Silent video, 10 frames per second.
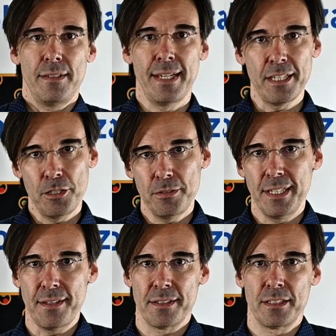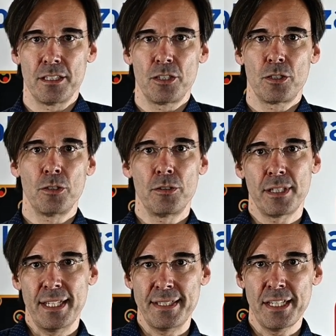Taken together,
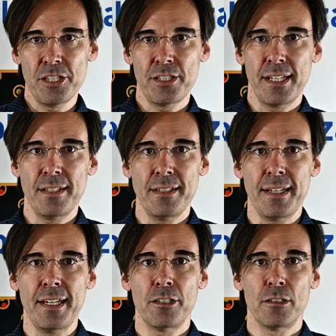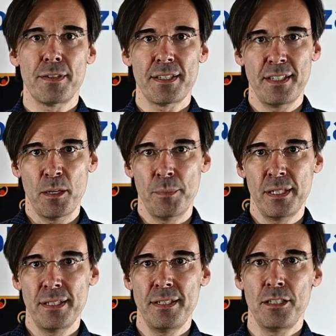colocalization NTA offers the
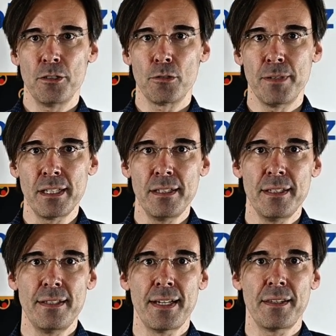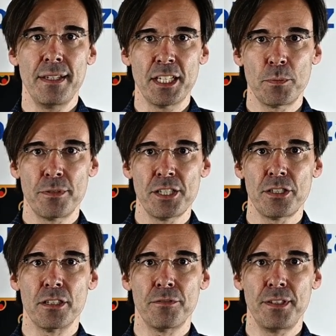ability to quickly detect the expression
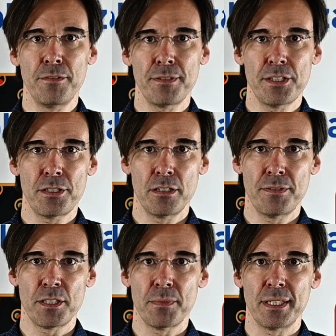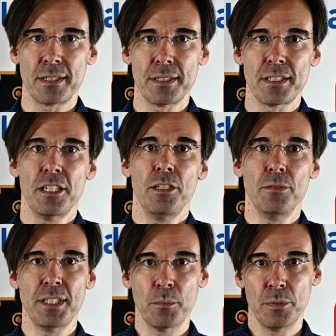of different surface markers
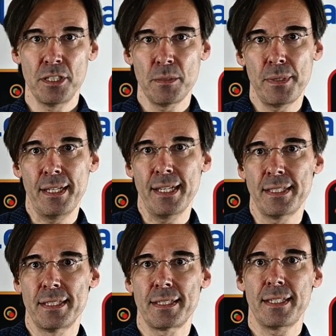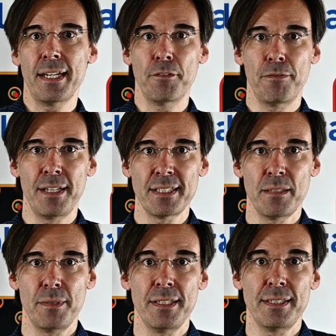using multiple lasers and
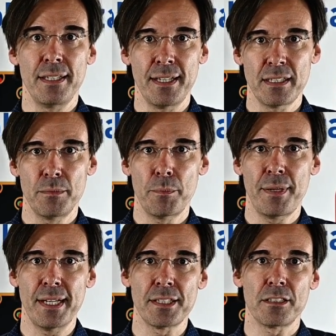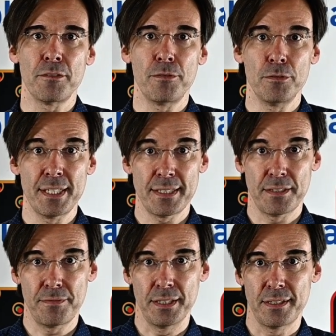flexibly selectable pairs of fluorescence
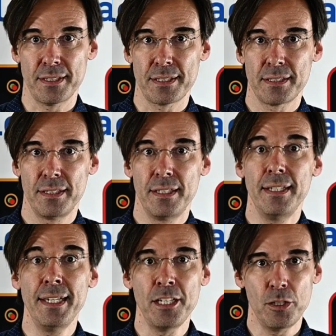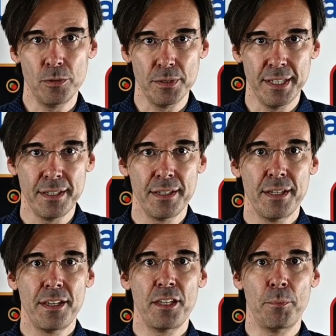filters, including
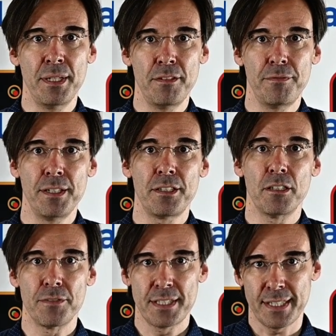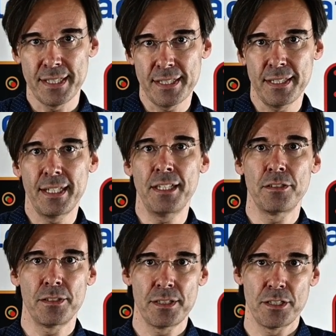the benefit of sizing and
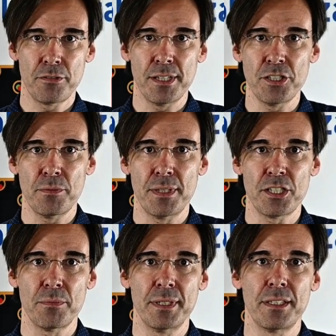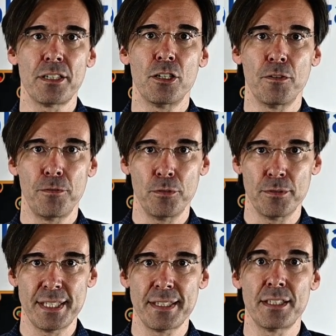concentration measurement of
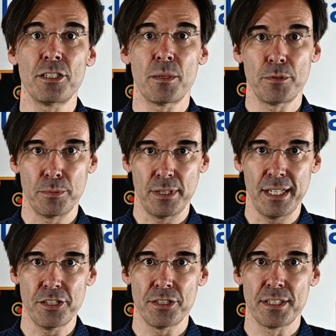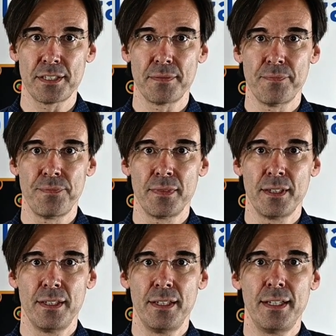fluorescent subpopulations.
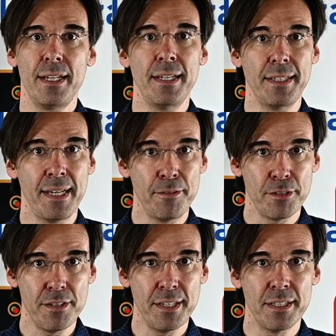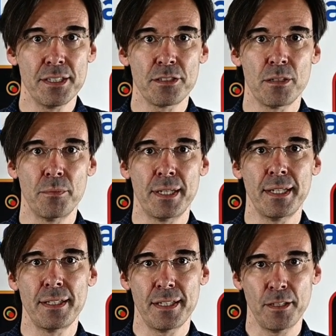And everything is
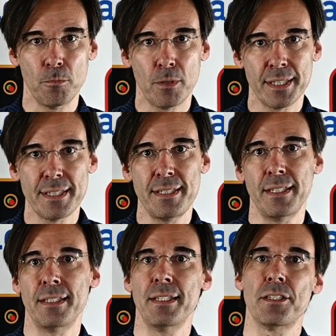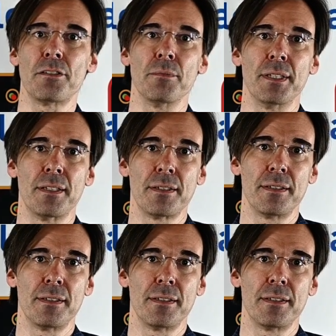combined in one single instrument.